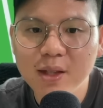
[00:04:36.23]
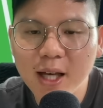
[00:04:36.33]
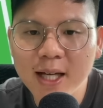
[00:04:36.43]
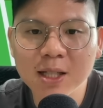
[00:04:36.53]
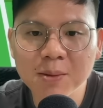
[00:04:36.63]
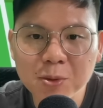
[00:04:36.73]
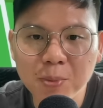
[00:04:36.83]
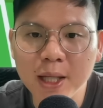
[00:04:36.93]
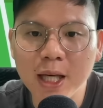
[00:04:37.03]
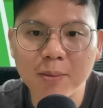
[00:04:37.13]
as I'm
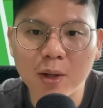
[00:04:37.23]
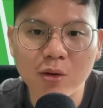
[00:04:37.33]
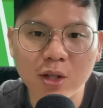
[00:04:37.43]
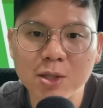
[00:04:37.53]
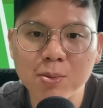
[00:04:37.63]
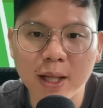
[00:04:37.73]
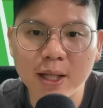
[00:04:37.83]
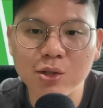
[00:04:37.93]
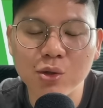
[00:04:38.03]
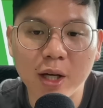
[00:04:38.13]
speaking about these
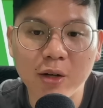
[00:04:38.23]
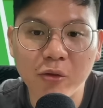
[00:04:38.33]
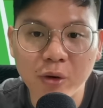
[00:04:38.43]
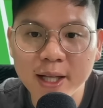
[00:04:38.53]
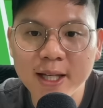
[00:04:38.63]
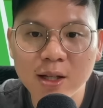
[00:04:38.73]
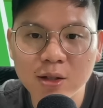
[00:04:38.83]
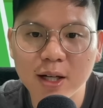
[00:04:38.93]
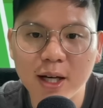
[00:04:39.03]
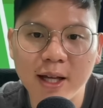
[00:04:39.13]
players, you can really
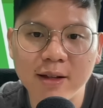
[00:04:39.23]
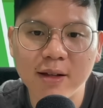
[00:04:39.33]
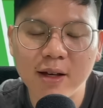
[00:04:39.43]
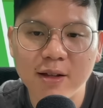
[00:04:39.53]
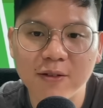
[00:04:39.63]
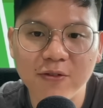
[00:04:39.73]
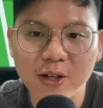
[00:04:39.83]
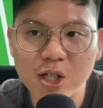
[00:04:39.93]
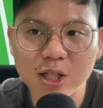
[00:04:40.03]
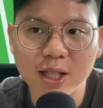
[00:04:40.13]
look at the
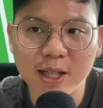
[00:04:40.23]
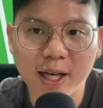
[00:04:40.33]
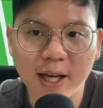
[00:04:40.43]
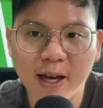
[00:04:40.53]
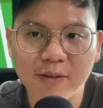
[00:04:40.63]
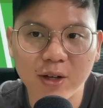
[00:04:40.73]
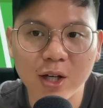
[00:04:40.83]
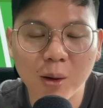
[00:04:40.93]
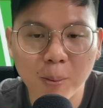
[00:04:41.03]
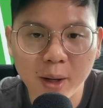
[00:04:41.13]
fixtures that they have
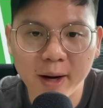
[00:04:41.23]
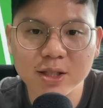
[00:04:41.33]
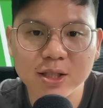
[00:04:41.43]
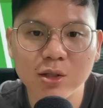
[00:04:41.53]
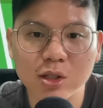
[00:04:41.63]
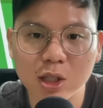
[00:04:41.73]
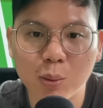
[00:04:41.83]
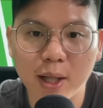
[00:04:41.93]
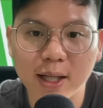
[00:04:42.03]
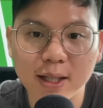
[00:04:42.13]
in comparison to
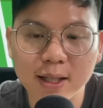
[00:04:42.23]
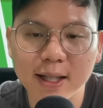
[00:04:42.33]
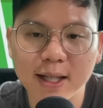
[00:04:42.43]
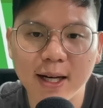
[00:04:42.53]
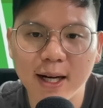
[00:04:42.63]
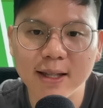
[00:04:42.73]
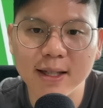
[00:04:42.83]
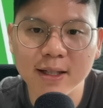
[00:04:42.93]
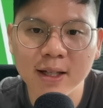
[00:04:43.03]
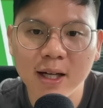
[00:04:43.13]
someone like Erling
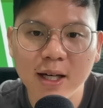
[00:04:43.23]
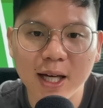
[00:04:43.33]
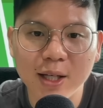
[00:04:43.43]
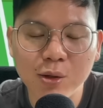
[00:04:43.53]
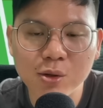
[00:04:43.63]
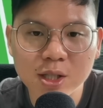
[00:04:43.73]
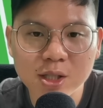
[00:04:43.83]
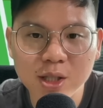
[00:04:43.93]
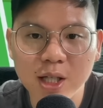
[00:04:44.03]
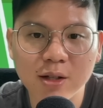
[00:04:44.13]
Haaland, and you
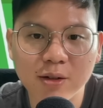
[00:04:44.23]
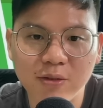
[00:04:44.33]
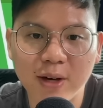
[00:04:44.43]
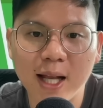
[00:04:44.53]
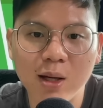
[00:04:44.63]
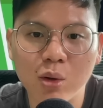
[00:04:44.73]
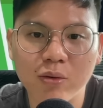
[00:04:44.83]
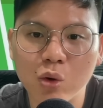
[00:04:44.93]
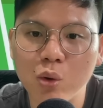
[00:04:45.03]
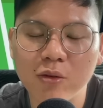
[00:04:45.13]
just see the value
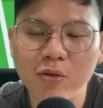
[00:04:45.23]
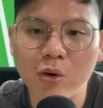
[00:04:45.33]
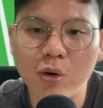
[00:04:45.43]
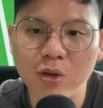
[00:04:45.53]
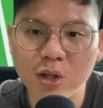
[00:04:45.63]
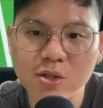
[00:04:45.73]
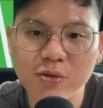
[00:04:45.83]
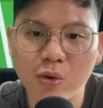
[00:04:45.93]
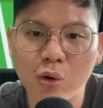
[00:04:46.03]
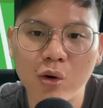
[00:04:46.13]
of going for these
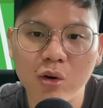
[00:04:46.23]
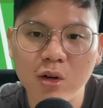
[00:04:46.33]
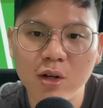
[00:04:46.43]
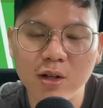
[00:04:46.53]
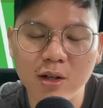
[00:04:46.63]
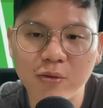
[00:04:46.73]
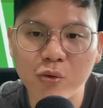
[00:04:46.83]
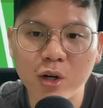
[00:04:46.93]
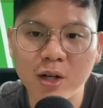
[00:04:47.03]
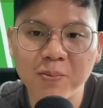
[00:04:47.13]
four
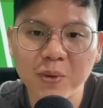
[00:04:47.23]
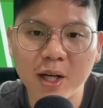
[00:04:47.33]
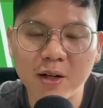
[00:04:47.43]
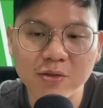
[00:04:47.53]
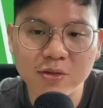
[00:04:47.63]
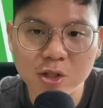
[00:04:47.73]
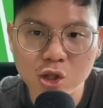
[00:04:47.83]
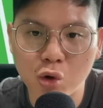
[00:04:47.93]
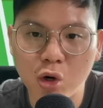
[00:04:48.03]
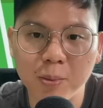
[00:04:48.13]
different kind of
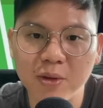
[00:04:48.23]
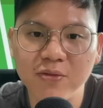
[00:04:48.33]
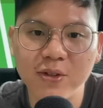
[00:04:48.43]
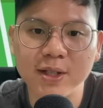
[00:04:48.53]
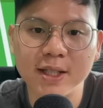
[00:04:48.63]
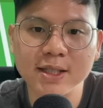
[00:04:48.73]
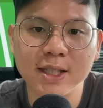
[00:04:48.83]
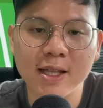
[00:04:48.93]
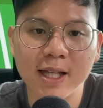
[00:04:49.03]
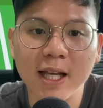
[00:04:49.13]
strong midfielders,
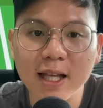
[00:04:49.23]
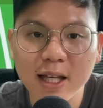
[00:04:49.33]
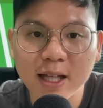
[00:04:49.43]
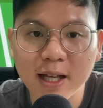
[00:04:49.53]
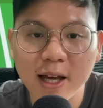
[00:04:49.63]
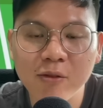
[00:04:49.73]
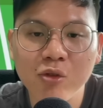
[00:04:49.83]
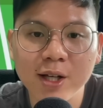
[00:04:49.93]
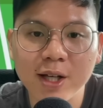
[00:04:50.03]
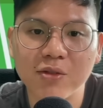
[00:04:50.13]
in that in
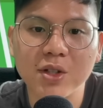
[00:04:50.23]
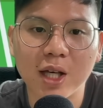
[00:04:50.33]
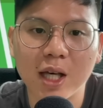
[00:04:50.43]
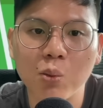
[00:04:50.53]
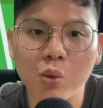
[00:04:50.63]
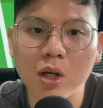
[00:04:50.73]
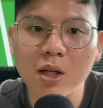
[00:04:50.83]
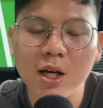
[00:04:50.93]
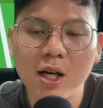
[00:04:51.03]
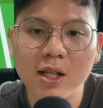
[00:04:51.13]
every given game
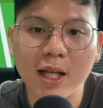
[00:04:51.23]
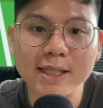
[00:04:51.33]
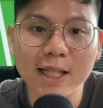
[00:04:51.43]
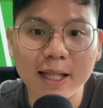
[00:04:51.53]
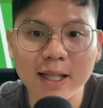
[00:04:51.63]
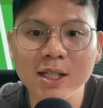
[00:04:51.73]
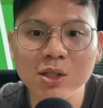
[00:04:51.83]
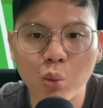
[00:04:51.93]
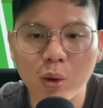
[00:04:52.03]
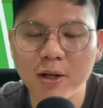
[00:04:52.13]
week, there's at
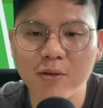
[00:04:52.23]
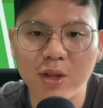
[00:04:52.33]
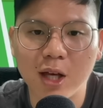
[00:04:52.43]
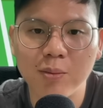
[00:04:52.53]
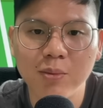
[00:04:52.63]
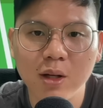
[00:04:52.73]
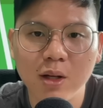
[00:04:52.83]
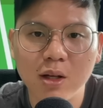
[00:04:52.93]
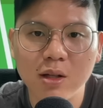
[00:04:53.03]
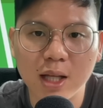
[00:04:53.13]
least one of them
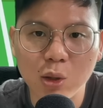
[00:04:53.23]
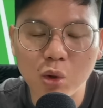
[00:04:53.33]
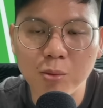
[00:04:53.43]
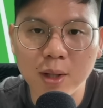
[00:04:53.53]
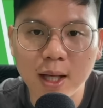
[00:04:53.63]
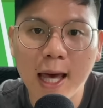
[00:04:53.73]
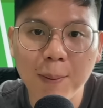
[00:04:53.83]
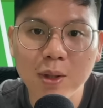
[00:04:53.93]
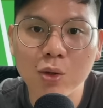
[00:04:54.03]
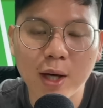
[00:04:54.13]
that you would be
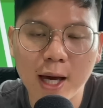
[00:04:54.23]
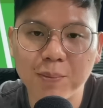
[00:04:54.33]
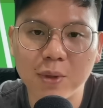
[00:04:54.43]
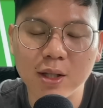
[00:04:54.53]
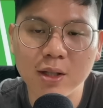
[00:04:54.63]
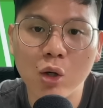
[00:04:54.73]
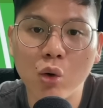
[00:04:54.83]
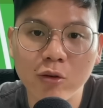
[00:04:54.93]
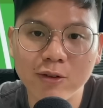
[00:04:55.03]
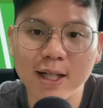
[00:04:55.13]
happy to captain
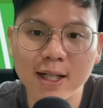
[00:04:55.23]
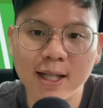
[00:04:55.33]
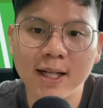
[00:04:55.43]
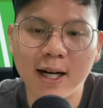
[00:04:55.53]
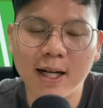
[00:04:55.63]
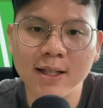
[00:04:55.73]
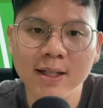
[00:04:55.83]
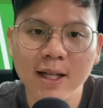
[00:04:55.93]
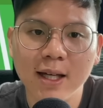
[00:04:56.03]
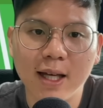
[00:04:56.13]
over Erling
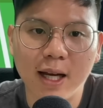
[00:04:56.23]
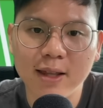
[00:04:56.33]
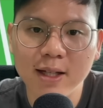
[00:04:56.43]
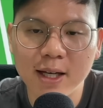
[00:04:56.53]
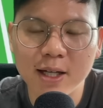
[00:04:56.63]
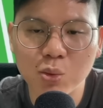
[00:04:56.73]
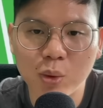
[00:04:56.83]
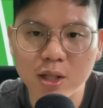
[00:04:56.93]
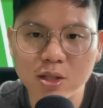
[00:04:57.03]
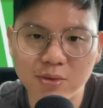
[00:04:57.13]
Haaland. And I think that is
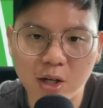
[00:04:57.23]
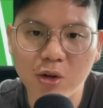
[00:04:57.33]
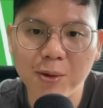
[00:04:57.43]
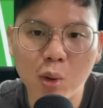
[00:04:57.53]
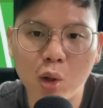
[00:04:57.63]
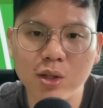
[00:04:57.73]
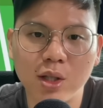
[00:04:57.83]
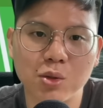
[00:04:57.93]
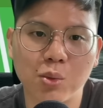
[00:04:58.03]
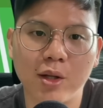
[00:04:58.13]
what is very
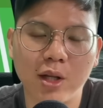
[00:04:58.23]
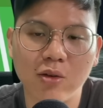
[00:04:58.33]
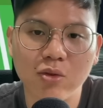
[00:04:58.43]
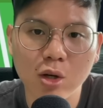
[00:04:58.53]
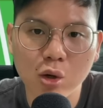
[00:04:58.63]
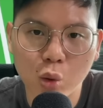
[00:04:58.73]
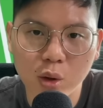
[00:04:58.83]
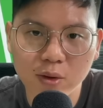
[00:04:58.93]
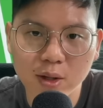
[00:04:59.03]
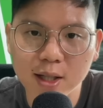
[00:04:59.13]
important as well, that if you're not
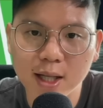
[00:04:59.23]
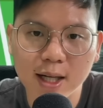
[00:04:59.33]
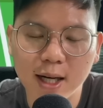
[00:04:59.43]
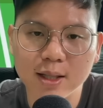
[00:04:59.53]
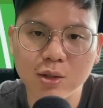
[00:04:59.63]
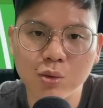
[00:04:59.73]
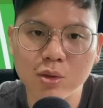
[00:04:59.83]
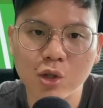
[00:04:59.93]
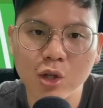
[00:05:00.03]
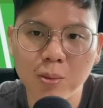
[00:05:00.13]
going for Erling Haaland, who
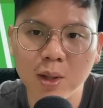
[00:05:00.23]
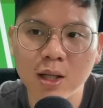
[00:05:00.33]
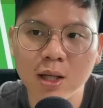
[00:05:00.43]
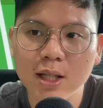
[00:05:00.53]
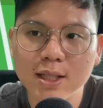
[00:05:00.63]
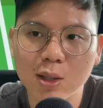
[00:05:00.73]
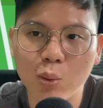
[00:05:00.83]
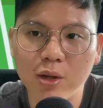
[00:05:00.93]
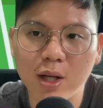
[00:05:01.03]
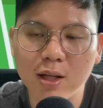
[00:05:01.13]
is going to be
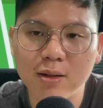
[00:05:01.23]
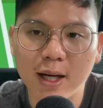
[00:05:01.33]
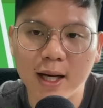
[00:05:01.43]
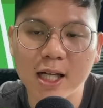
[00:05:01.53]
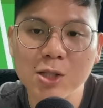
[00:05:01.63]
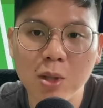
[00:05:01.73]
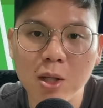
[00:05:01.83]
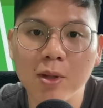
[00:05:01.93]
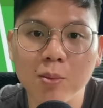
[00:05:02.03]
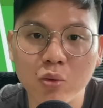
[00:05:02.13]
someone that I guess
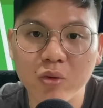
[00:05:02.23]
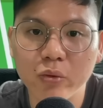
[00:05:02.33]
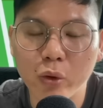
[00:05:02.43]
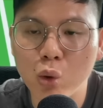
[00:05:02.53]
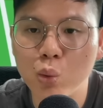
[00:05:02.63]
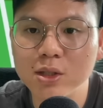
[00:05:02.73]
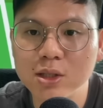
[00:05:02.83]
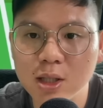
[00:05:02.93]
people moving forward will